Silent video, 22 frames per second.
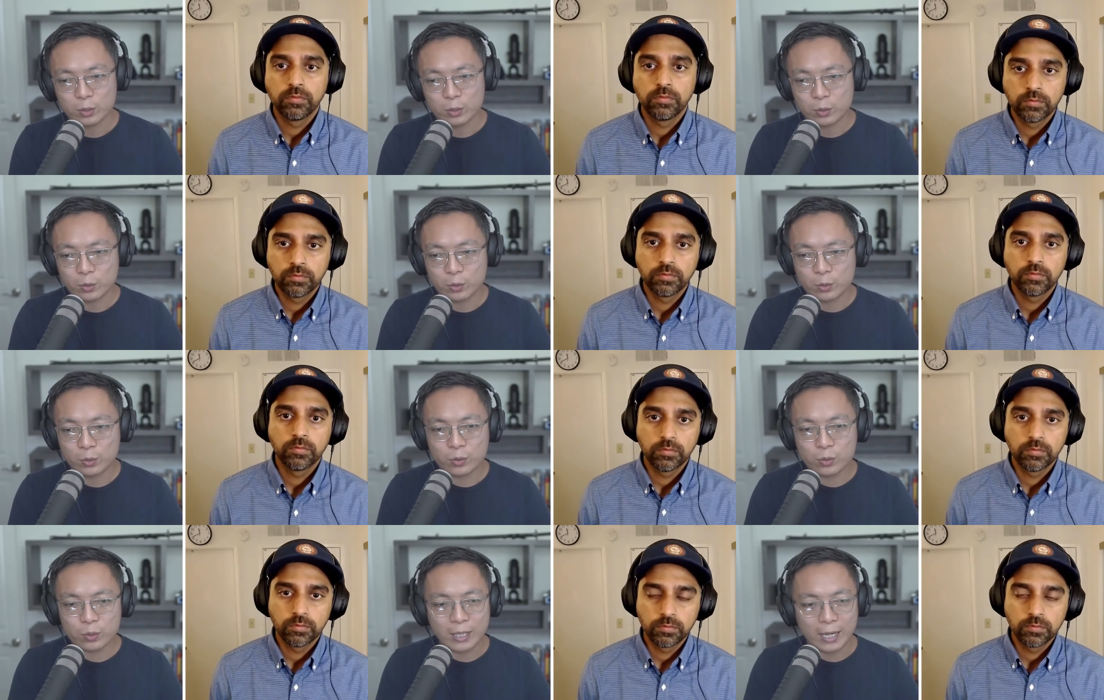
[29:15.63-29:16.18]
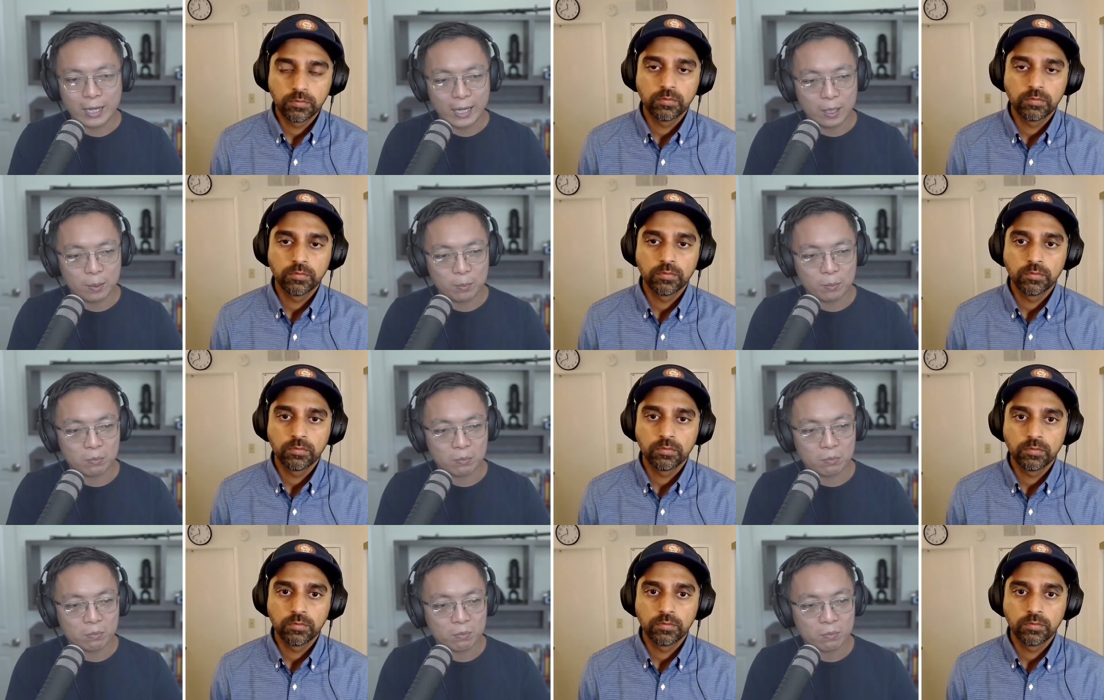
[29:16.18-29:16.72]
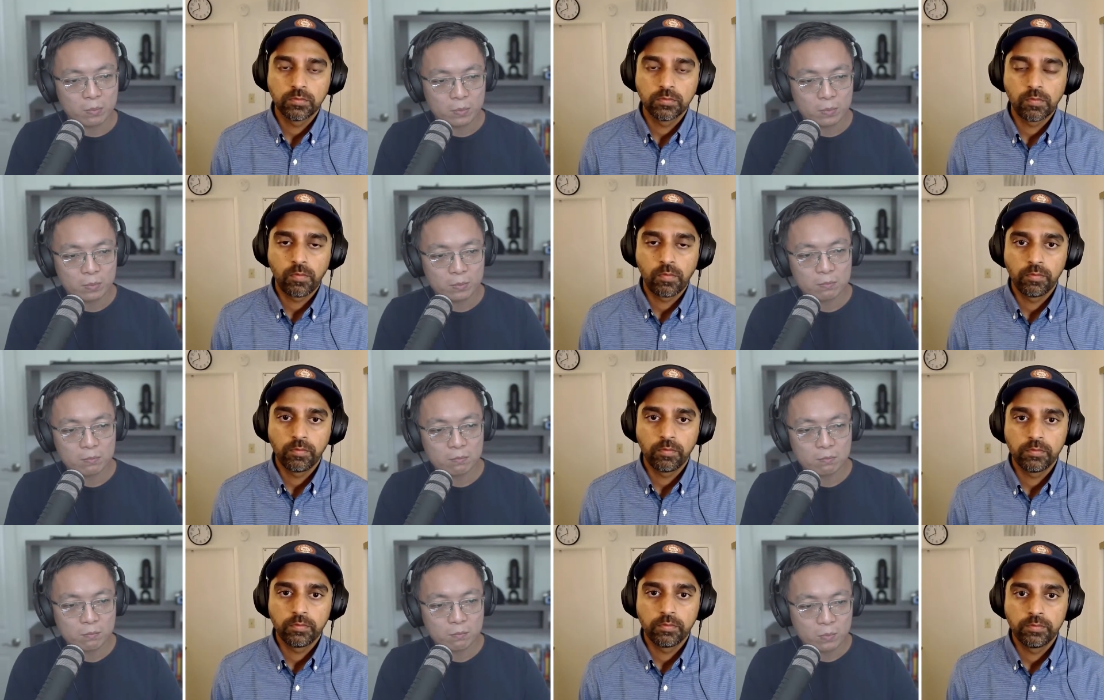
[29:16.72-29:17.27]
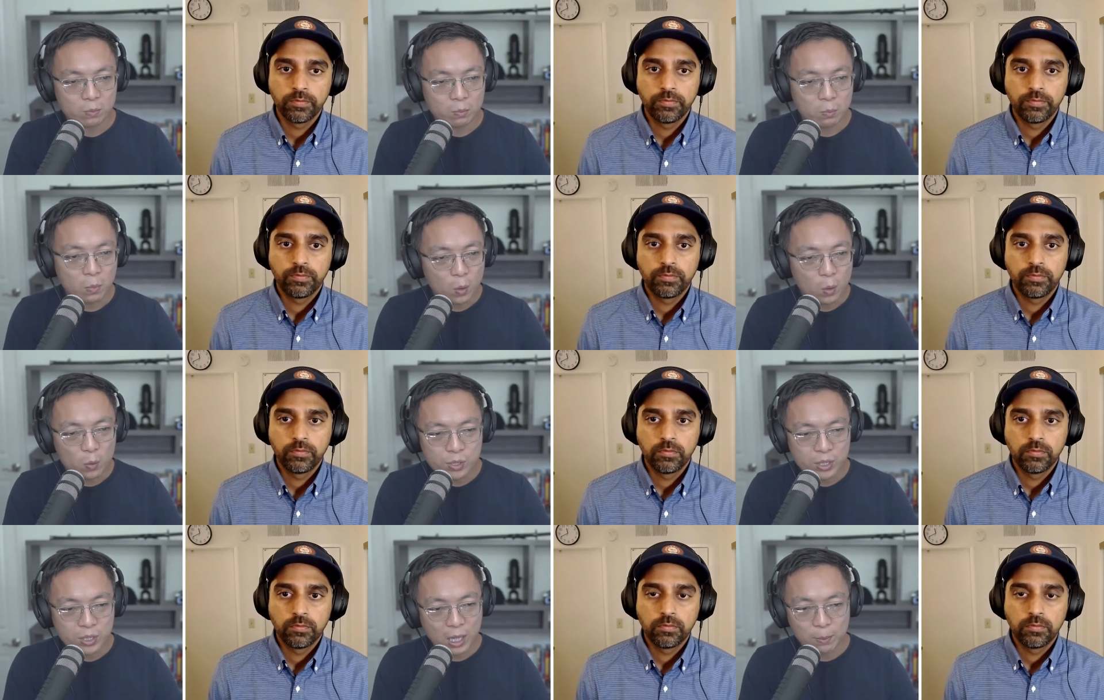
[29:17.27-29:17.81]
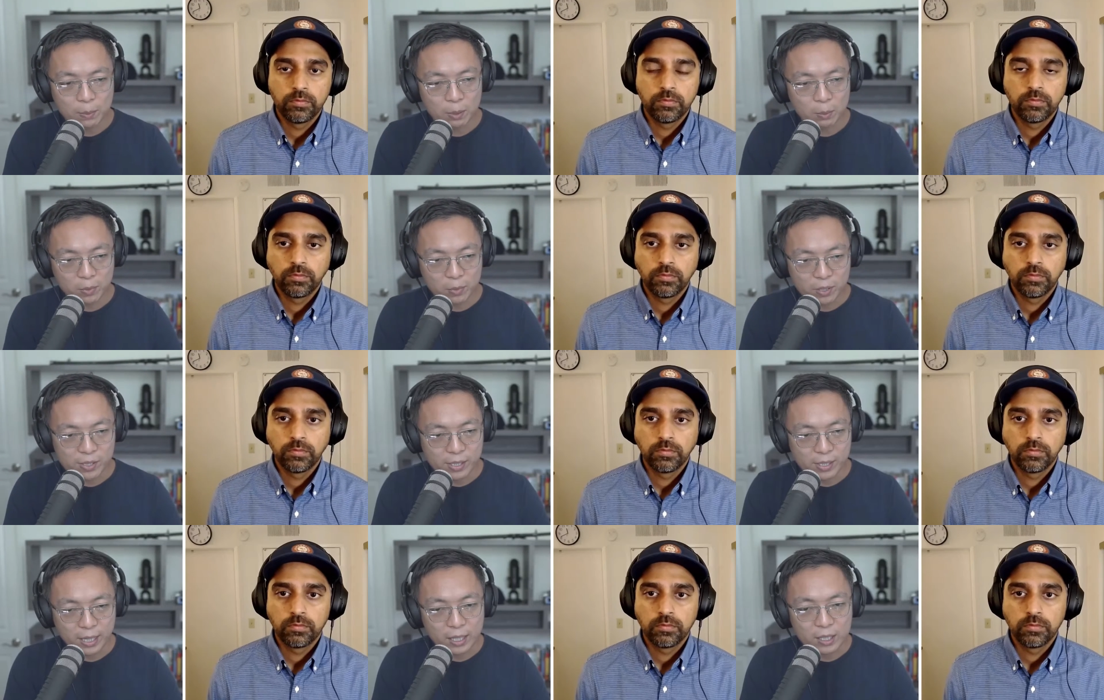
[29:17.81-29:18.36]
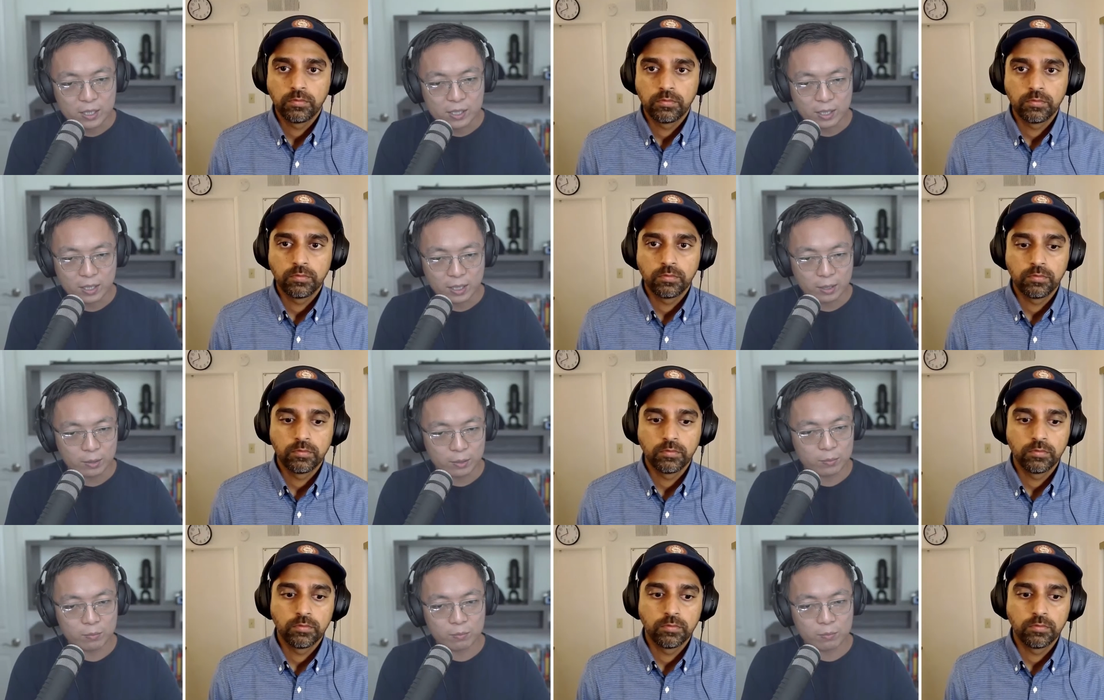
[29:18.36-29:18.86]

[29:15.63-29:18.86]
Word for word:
Speaker 1: could you name most common mistakes that